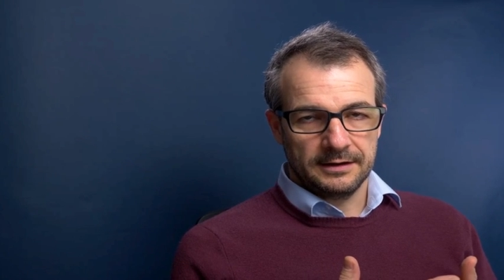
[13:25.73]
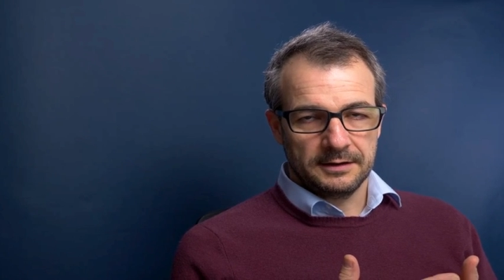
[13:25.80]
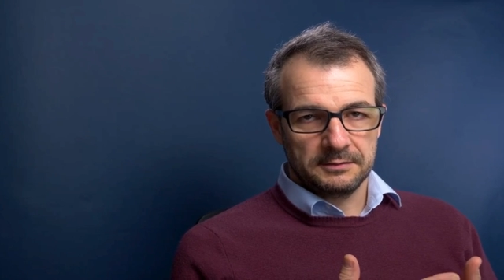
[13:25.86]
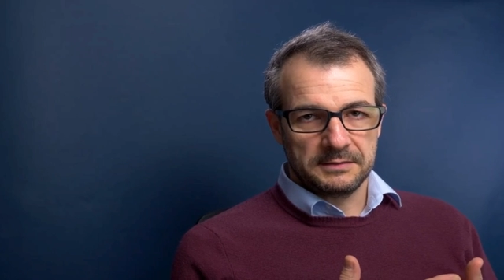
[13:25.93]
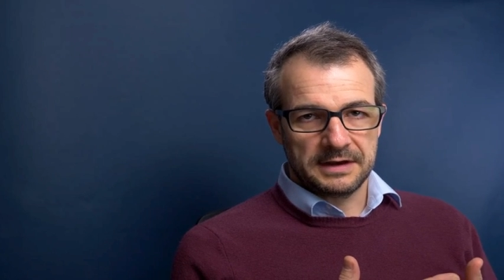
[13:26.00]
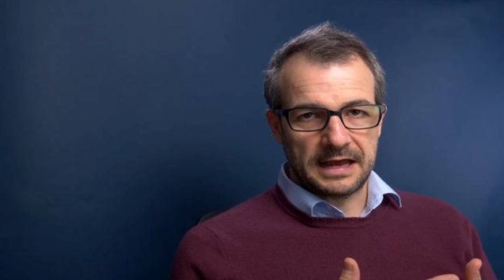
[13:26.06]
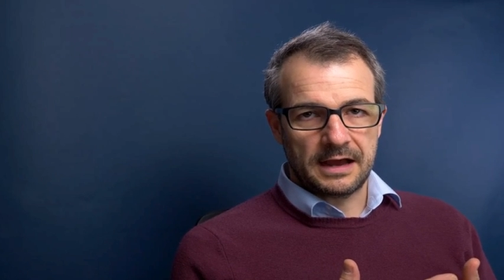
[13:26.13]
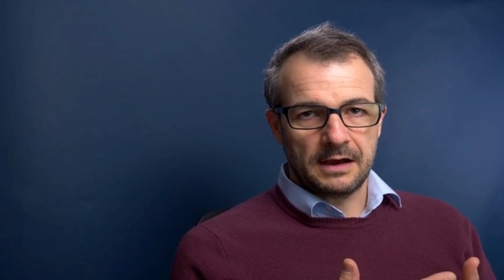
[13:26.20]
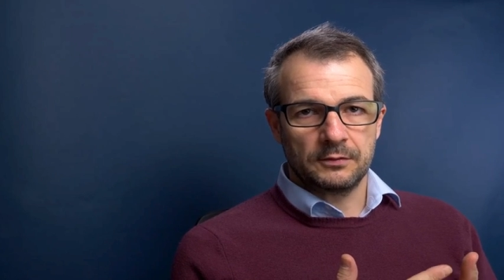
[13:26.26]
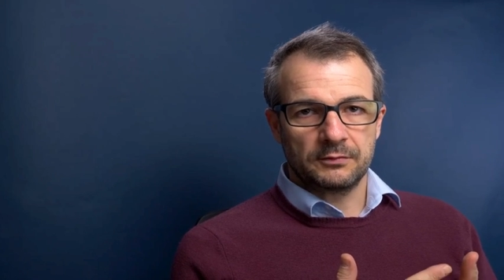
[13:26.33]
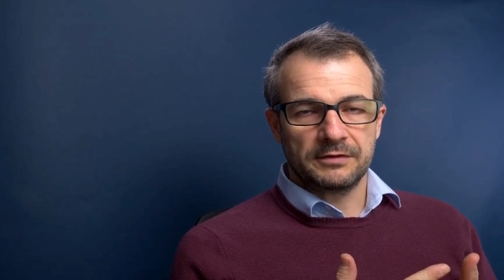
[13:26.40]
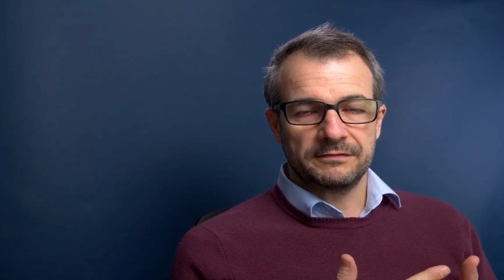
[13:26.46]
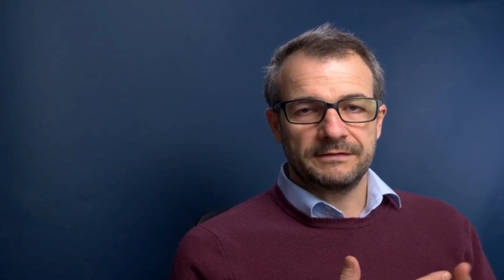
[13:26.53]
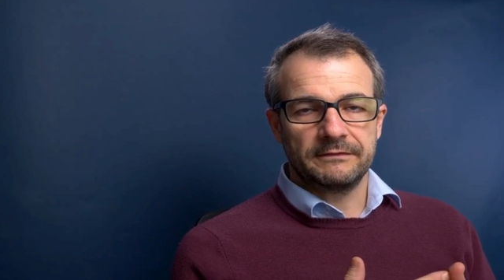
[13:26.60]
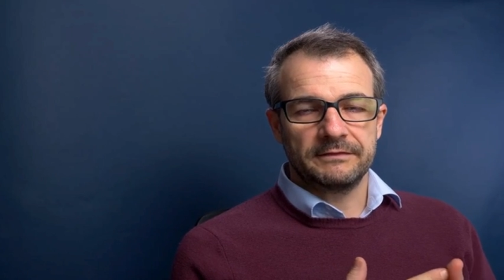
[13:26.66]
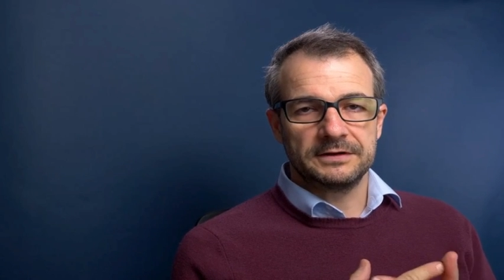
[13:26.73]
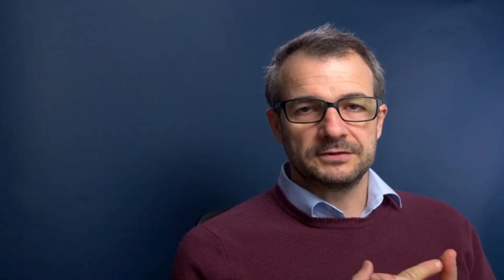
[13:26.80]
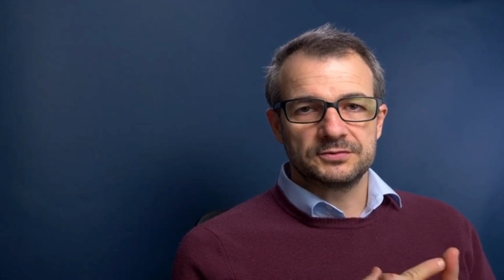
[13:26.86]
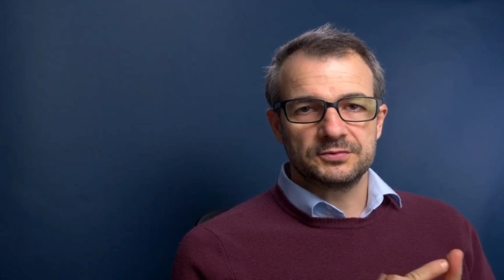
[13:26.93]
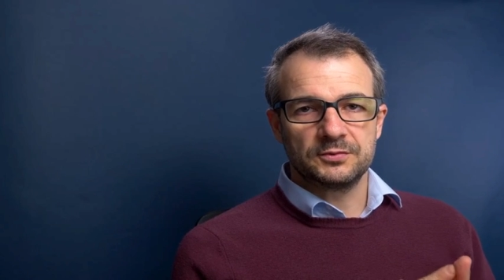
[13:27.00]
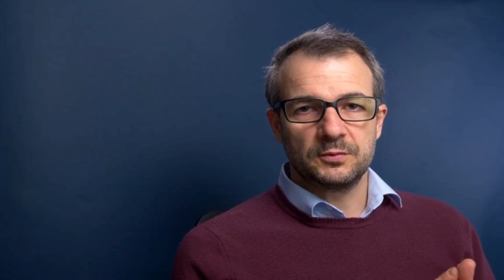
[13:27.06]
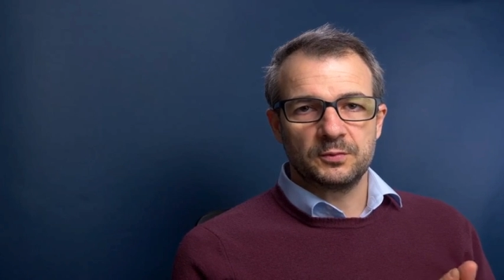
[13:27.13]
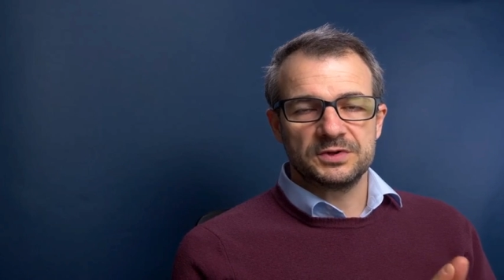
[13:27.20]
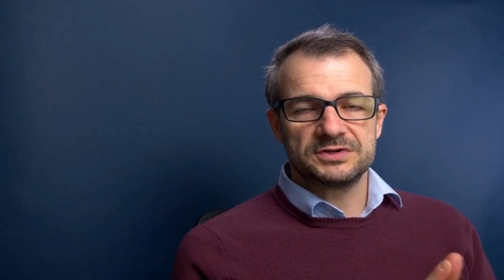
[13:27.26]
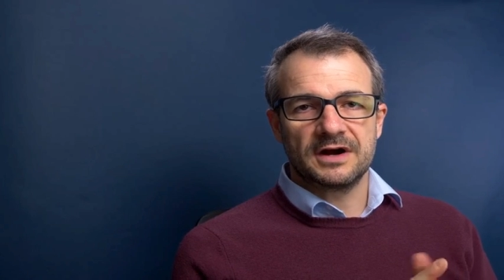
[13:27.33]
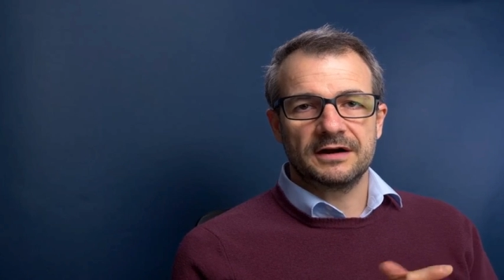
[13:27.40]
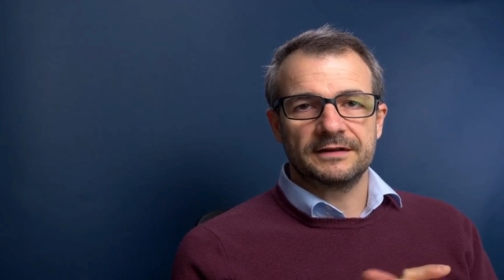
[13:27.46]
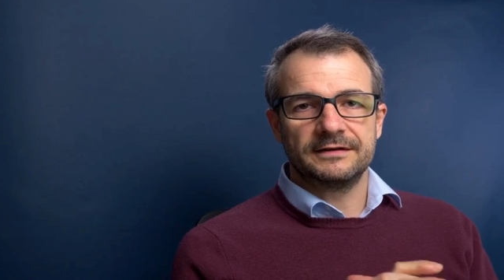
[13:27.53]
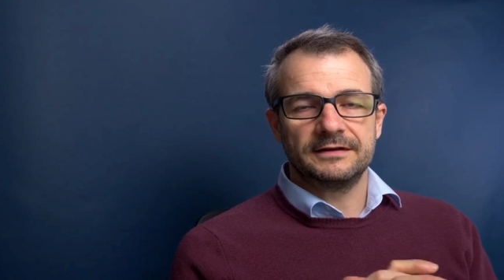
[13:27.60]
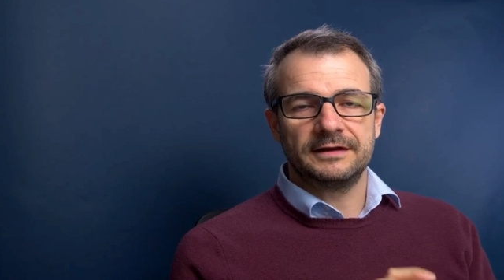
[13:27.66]
now referring to which
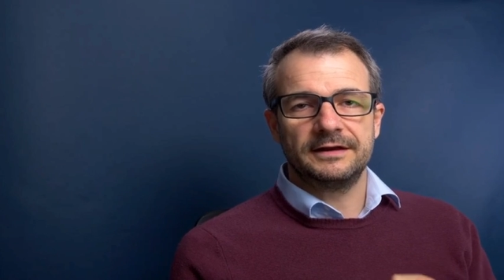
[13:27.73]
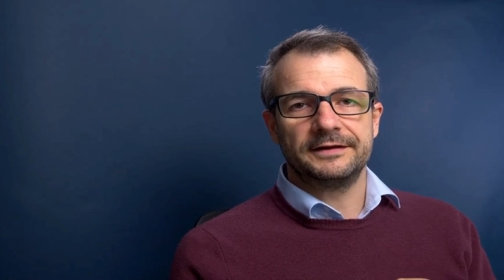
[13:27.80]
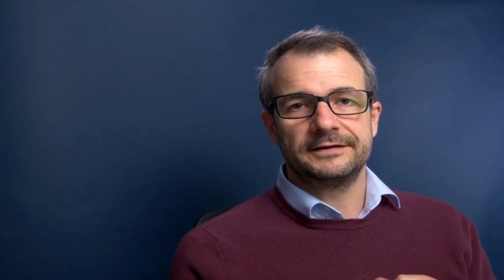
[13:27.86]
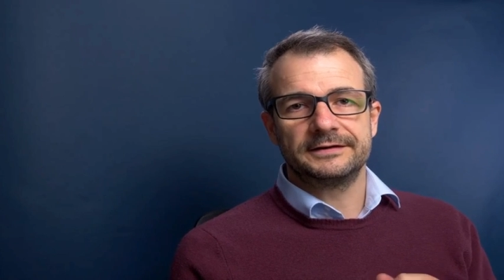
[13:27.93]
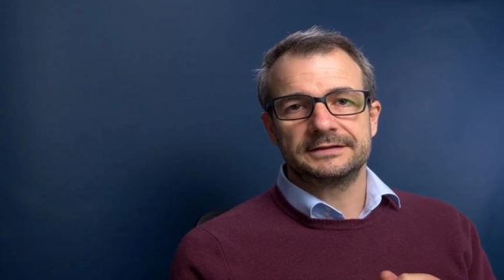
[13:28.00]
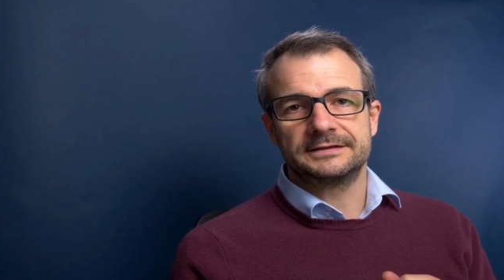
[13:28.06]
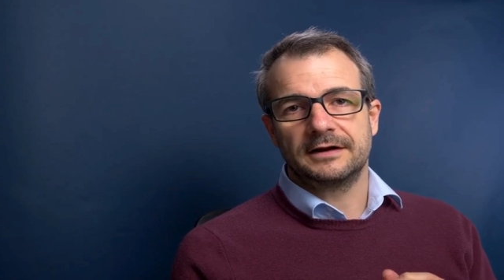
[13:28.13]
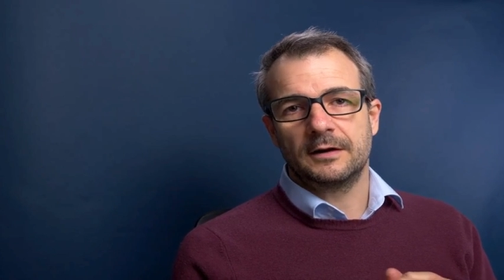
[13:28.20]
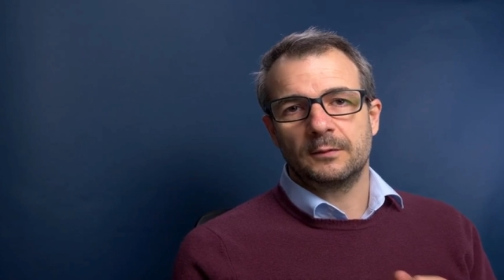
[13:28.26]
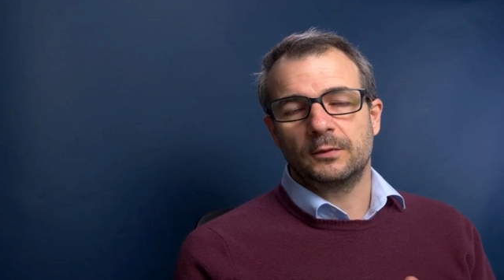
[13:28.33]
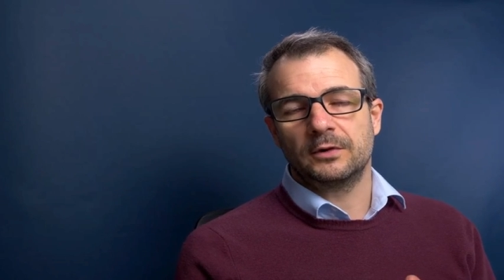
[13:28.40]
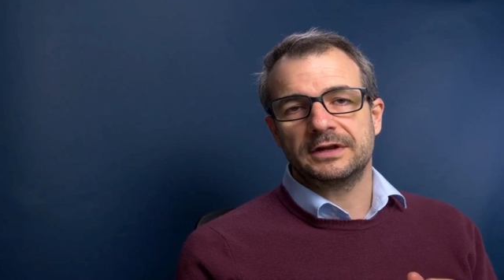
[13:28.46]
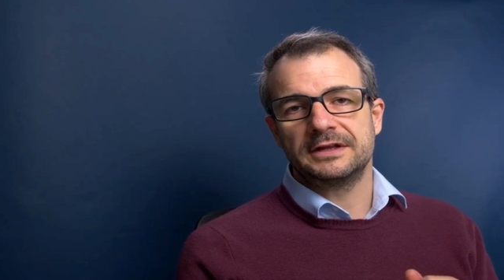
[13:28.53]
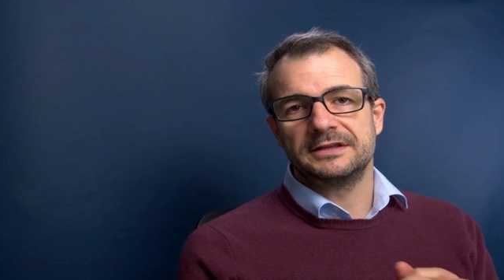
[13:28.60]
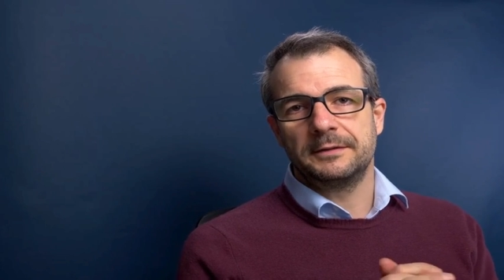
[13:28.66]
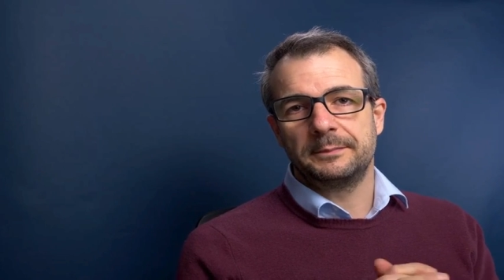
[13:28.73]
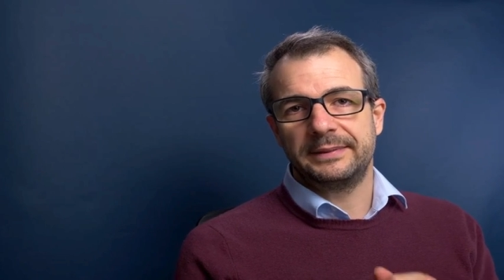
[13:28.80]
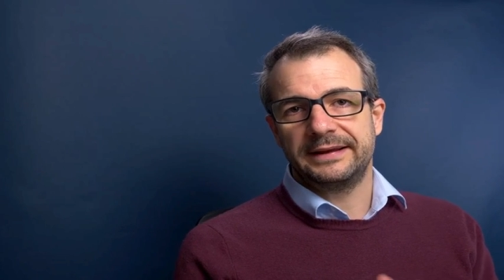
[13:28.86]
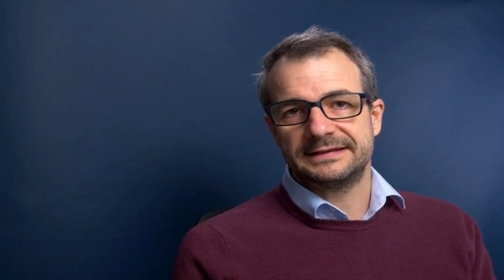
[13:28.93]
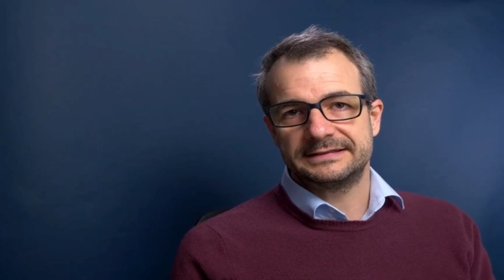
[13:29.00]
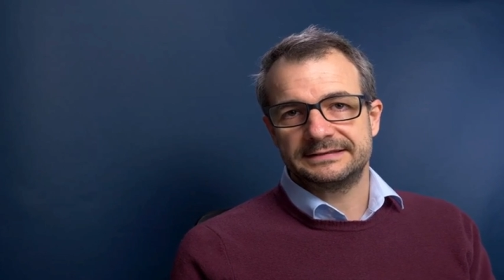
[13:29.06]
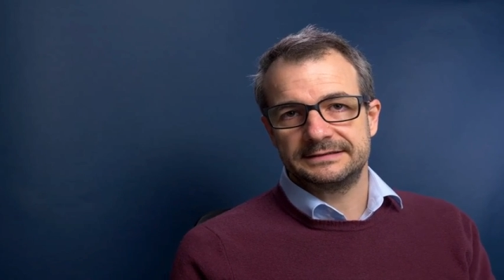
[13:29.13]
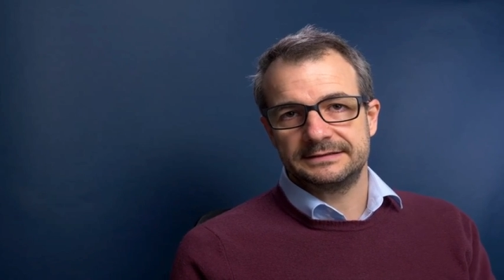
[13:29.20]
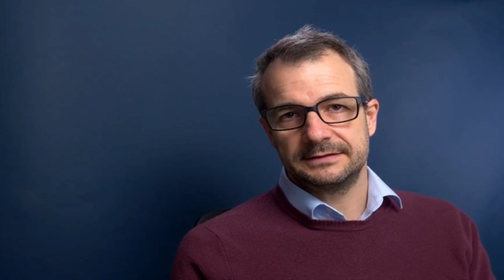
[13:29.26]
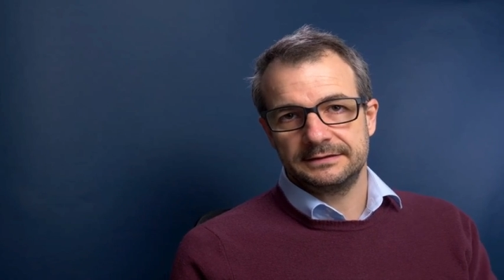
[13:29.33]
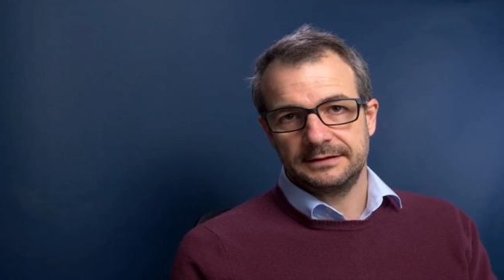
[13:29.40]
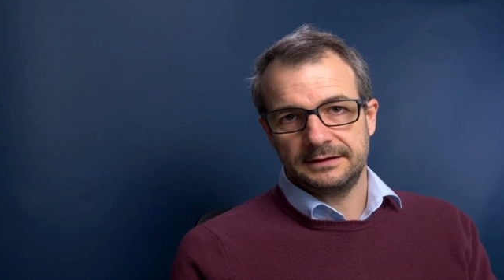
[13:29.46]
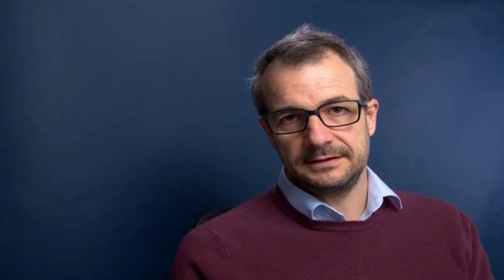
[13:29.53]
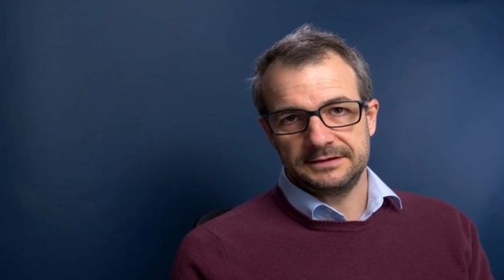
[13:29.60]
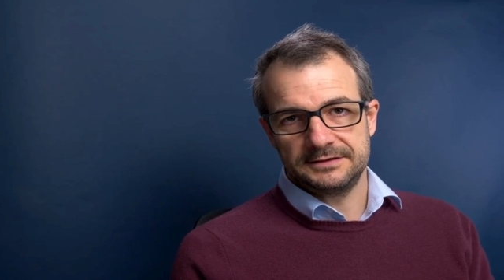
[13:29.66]
are the layers that are working the best
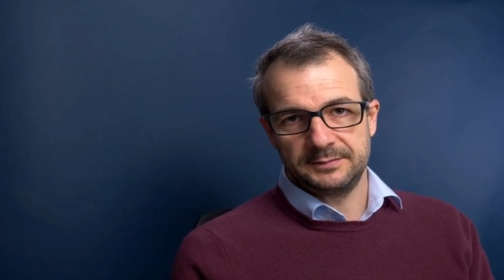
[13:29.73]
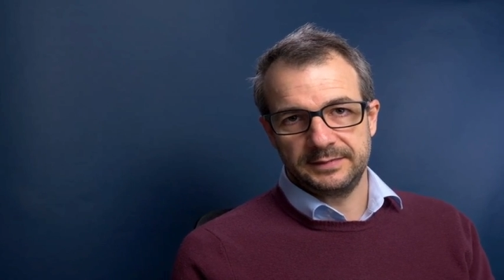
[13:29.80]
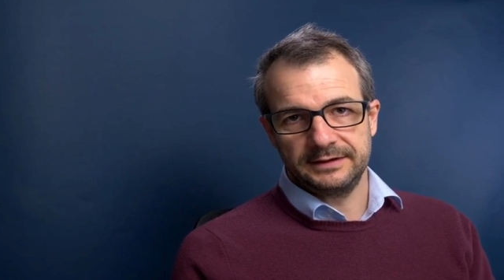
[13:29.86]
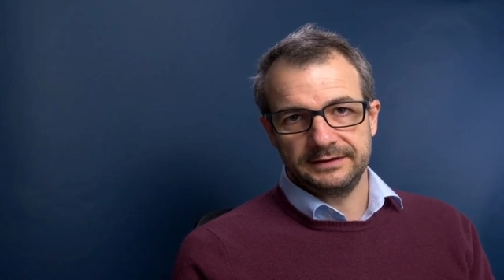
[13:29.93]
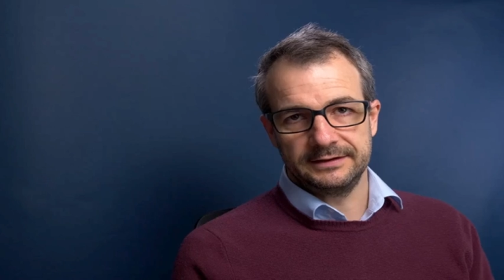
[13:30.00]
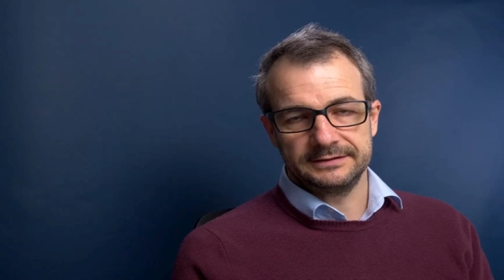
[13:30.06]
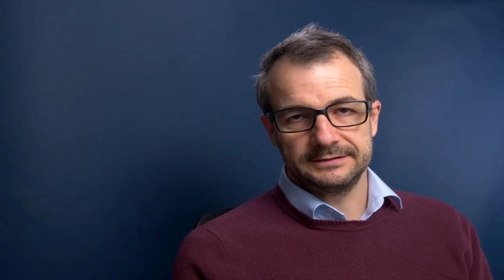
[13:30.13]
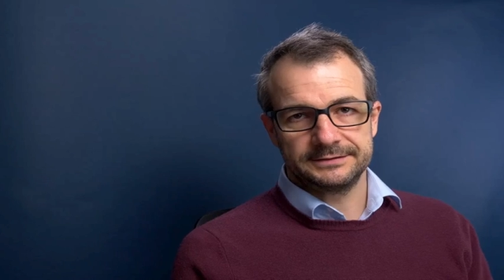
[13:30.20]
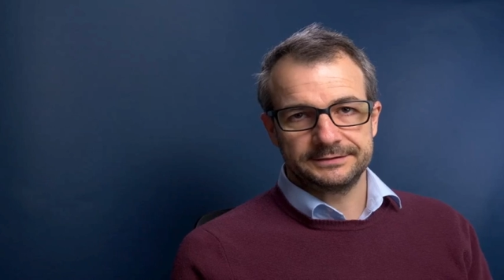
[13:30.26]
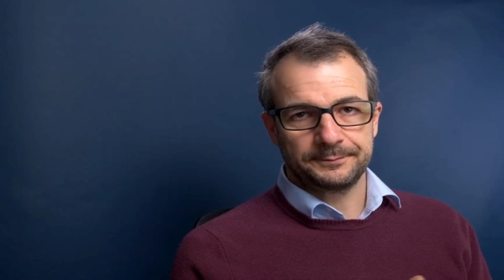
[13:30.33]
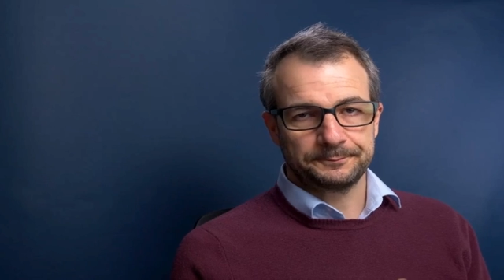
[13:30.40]
in these buildings.